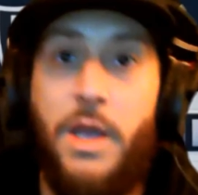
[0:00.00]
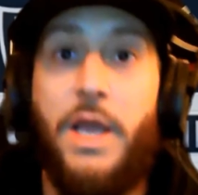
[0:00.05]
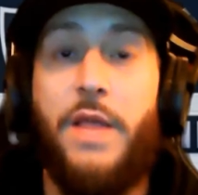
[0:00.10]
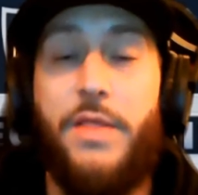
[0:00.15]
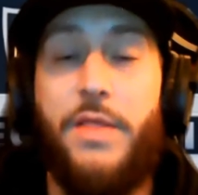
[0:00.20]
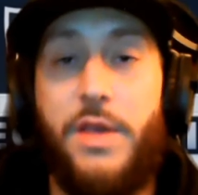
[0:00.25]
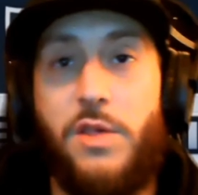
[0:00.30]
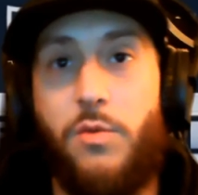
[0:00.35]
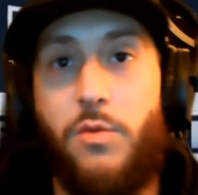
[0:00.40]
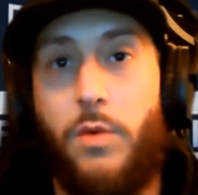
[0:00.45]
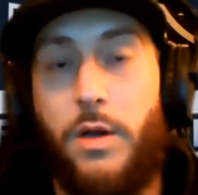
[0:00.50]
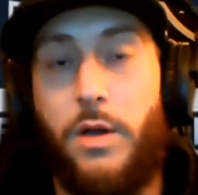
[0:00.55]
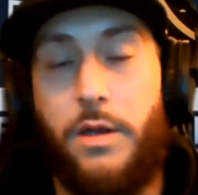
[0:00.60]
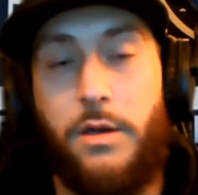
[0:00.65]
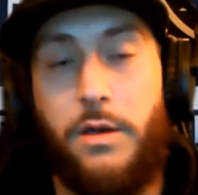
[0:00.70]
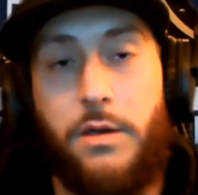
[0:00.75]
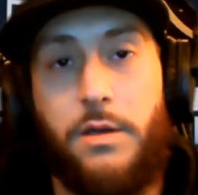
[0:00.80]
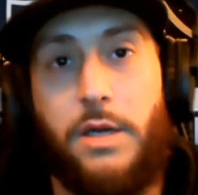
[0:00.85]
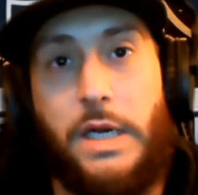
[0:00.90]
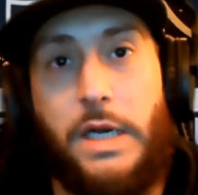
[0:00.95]
in this
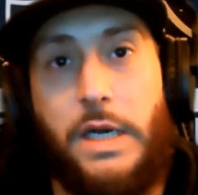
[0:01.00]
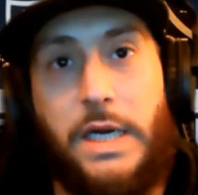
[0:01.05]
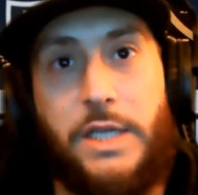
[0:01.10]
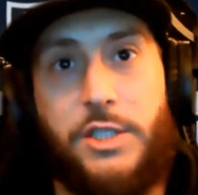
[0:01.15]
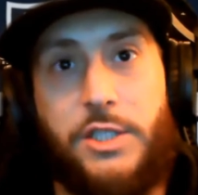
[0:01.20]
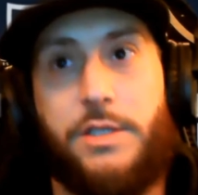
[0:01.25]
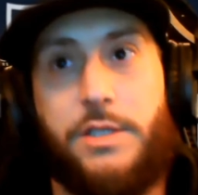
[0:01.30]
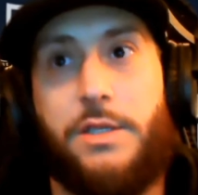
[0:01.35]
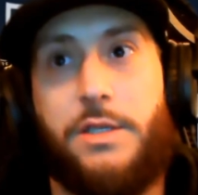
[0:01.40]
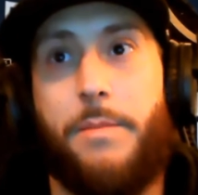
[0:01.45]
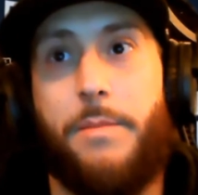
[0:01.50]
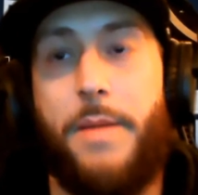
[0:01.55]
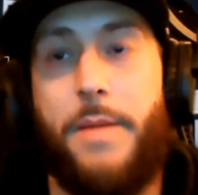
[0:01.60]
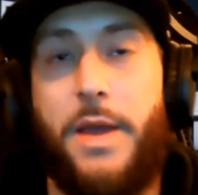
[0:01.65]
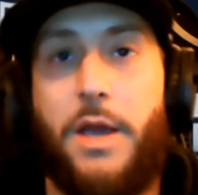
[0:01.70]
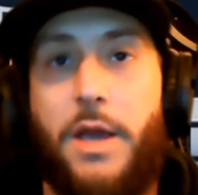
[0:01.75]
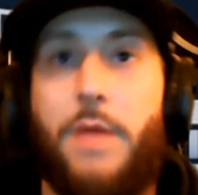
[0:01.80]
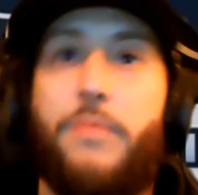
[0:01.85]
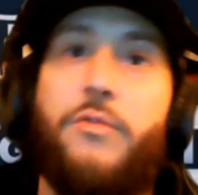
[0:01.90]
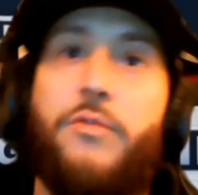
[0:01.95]
one, just to
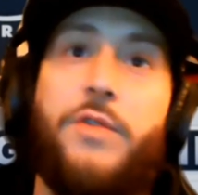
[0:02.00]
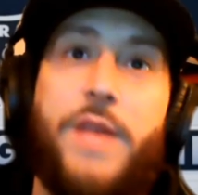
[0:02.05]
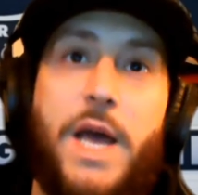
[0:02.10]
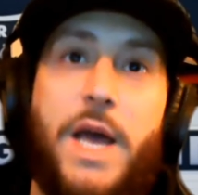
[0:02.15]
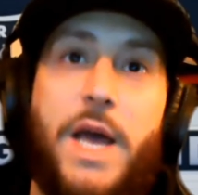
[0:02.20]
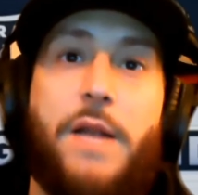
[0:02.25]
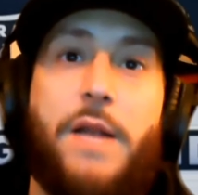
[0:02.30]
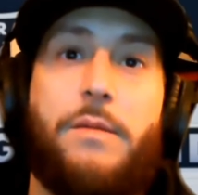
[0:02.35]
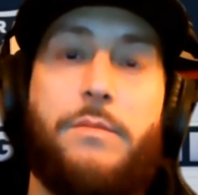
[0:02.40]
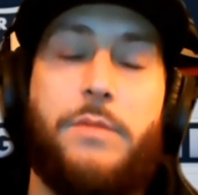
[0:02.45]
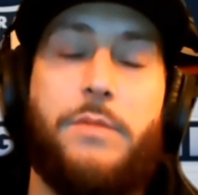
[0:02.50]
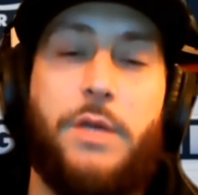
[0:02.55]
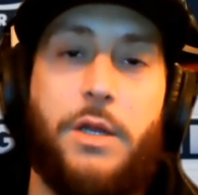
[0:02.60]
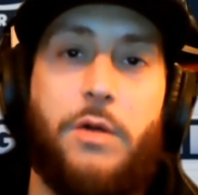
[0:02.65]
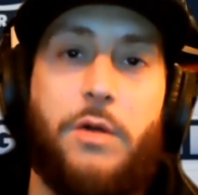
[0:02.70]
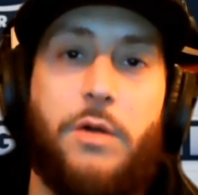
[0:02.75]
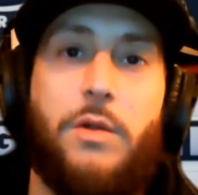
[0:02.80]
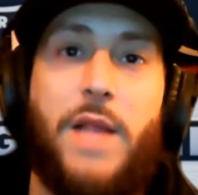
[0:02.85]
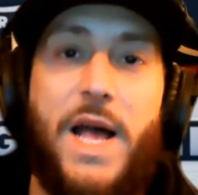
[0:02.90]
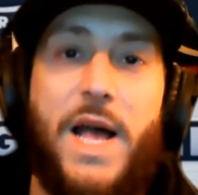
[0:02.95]
make up for that,
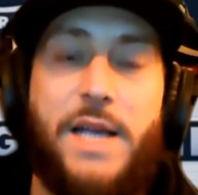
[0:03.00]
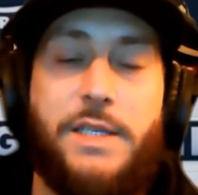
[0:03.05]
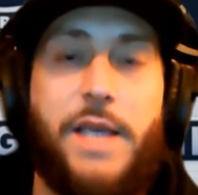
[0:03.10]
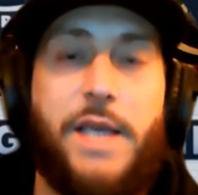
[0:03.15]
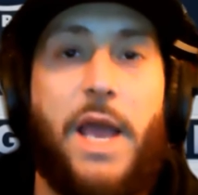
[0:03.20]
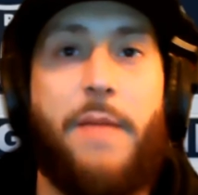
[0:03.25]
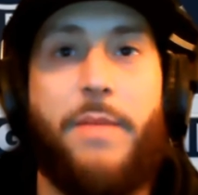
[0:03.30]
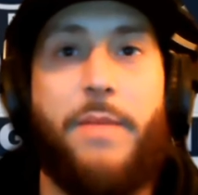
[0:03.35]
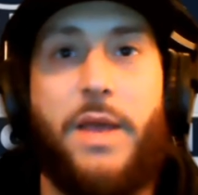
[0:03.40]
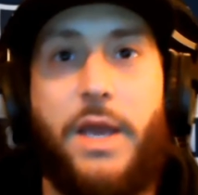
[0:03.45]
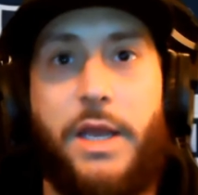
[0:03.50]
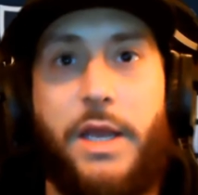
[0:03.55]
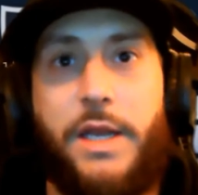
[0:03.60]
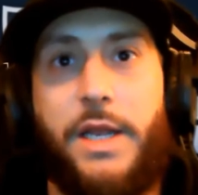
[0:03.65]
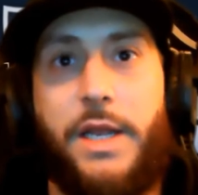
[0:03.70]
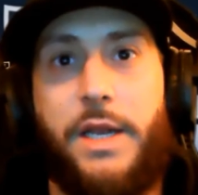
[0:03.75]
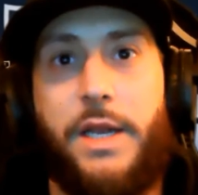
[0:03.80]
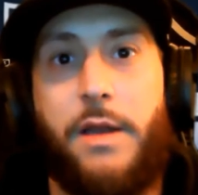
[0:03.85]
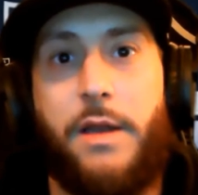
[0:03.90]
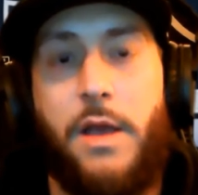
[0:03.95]
last game that he
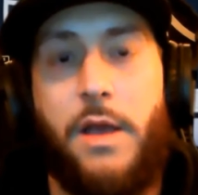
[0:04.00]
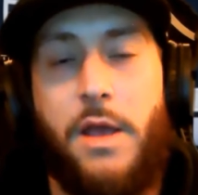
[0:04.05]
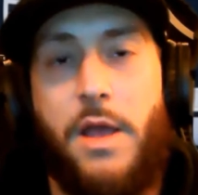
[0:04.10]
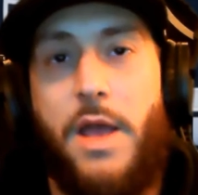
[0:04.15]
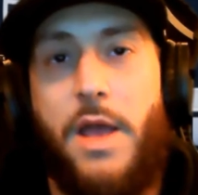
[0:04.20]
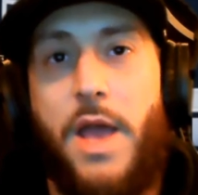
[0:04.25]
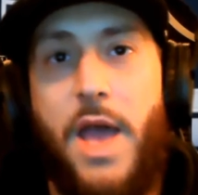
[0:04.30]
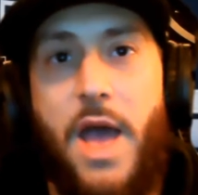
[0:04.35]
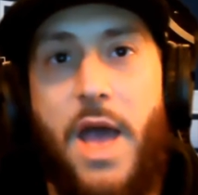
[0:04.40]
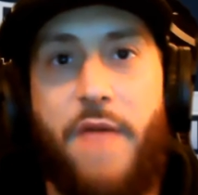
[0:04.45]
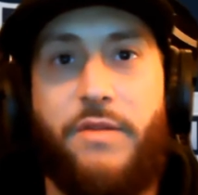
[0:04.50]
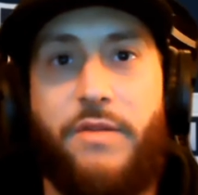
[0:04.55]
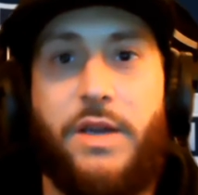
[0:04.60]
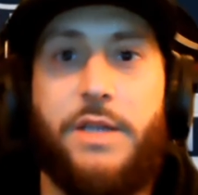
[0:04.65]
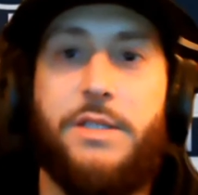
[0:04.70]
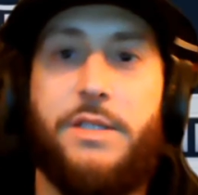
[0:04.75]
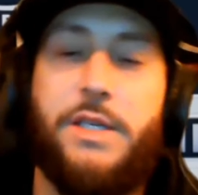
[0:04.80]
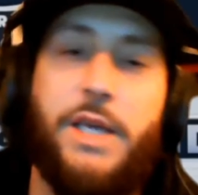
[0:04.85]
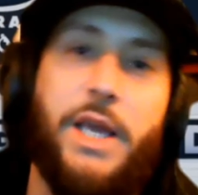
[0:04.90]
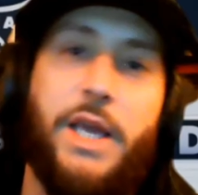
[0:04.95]
did have
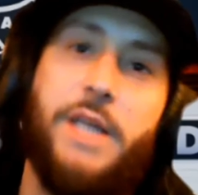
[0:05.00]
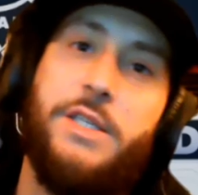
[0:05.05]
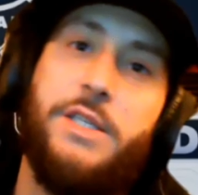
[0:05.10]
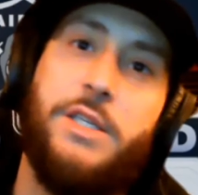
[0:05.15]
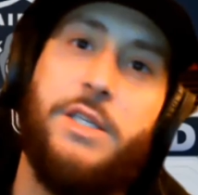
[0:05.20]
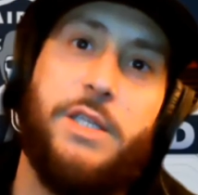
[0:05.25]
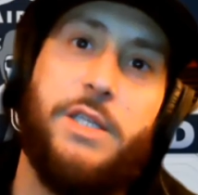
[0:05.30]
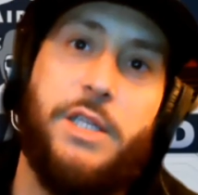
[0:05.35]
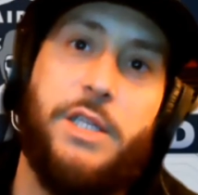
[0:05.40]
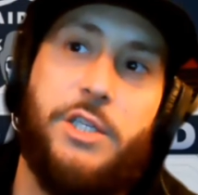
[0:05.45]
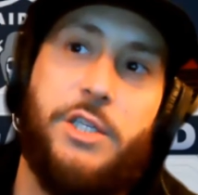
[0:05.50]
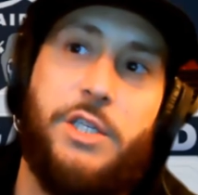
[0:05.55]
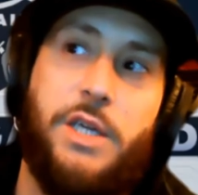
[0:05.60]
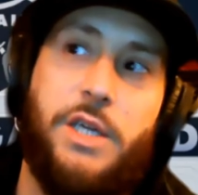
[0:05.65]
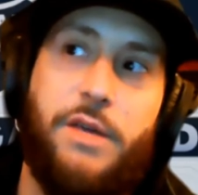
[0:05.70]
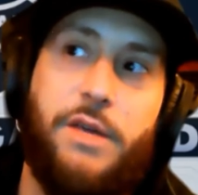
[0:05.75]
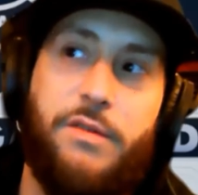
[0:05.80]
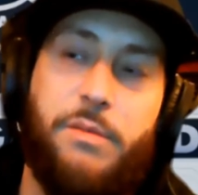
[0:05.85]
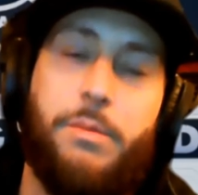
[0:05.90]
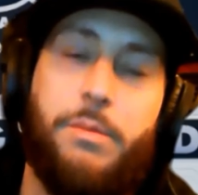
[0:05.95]
against the Kansas City
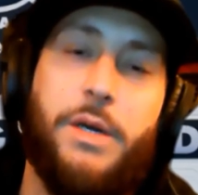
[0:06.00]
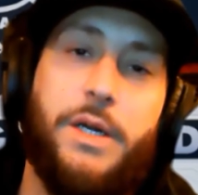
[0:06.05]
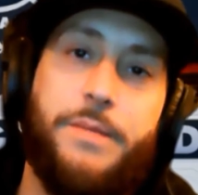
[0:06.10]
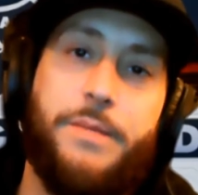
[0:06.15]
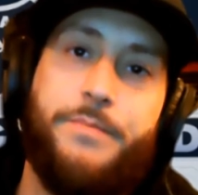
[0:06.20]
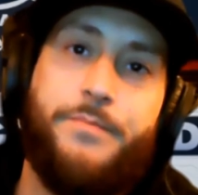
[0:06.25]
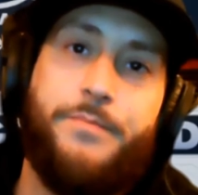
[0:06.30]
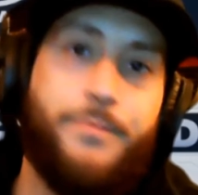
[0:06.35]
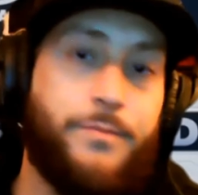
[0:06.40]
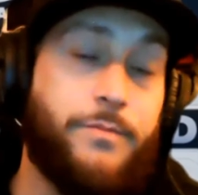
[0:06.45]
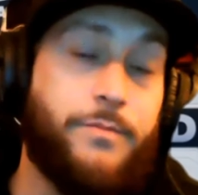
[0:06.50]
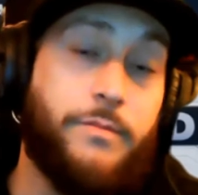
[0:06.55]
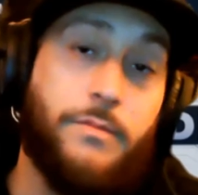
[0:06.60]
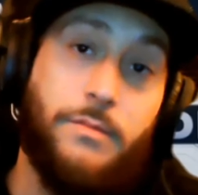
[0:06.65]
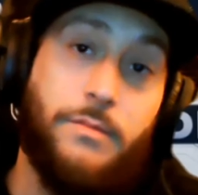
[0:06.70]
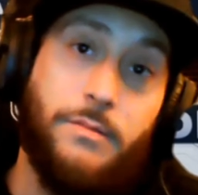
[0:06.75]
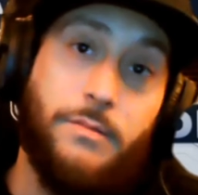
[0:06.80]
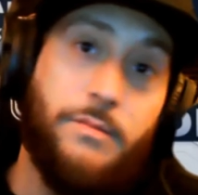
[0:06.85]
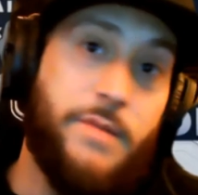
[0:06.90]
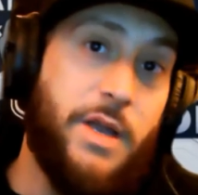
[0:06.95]
Chiefs. But
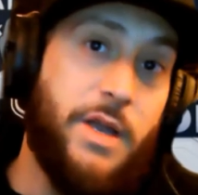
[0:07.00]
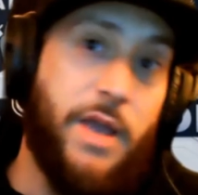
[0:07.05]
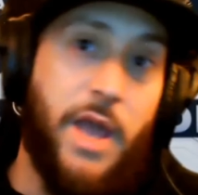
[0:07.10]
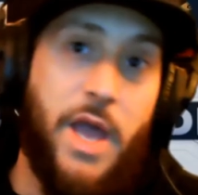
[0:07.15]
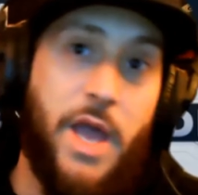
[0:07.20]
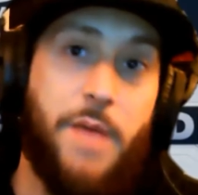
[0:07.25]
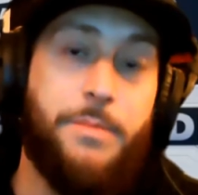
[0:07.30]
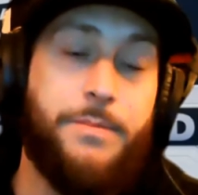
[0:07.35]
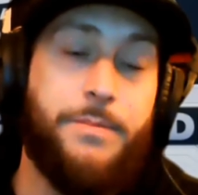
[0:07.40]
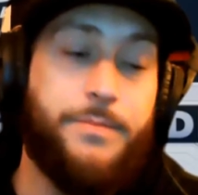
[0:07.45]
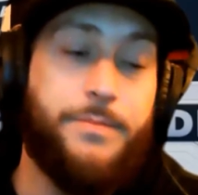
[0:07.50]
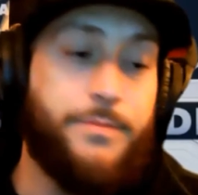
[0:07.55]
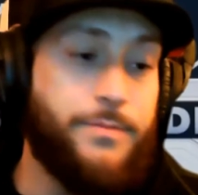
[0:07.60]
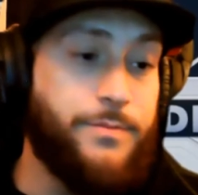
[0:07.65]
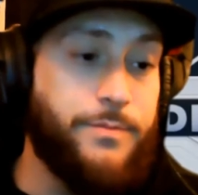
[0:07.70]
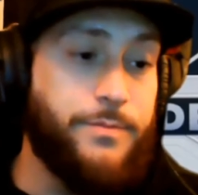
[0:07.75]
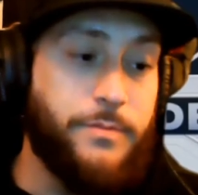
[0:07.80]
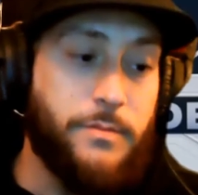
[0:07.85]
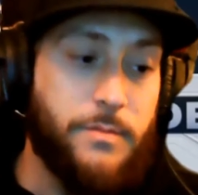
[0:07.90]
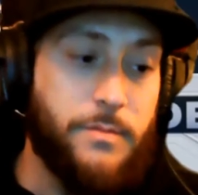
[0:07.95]
again,
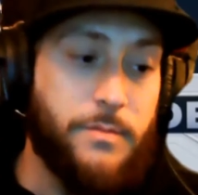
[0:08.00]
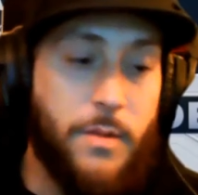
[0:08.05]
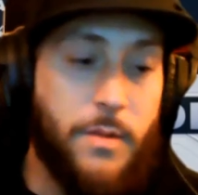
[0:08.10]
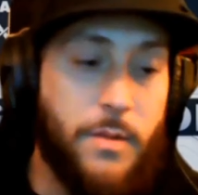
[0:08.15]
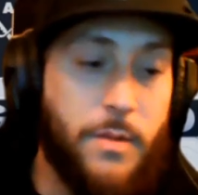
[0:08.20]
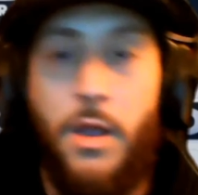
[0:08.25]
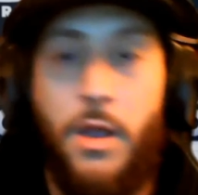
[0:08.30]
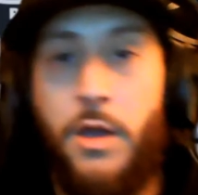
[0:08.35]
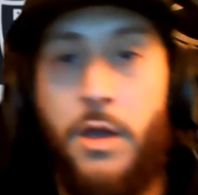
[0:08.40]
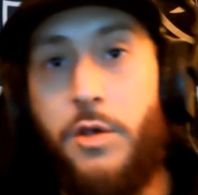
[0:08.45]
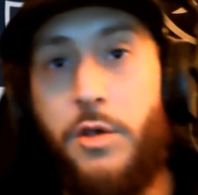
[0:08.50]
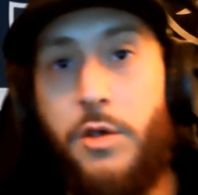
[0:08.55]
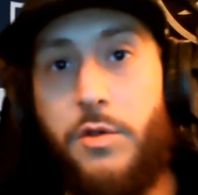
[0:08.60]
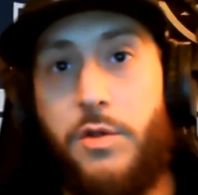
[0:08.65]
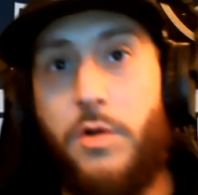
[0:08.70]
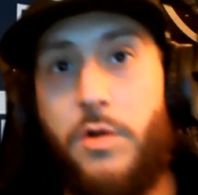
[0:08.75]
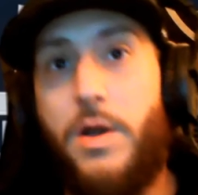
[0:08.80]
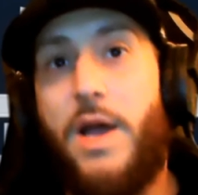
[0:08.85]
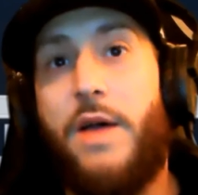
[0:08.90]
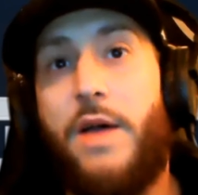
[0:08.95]
you
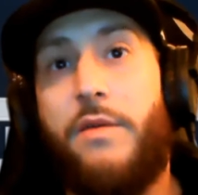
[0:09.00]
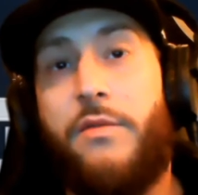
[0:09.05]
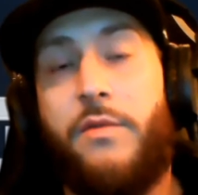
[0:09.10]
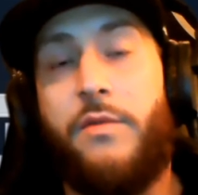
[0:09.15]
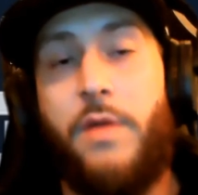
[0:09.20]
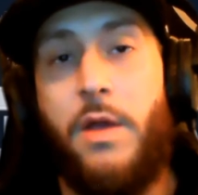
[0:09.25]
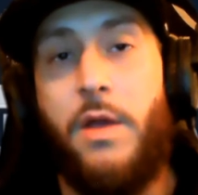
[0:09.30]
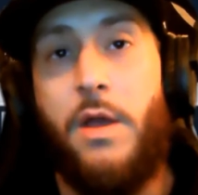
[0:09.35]
still have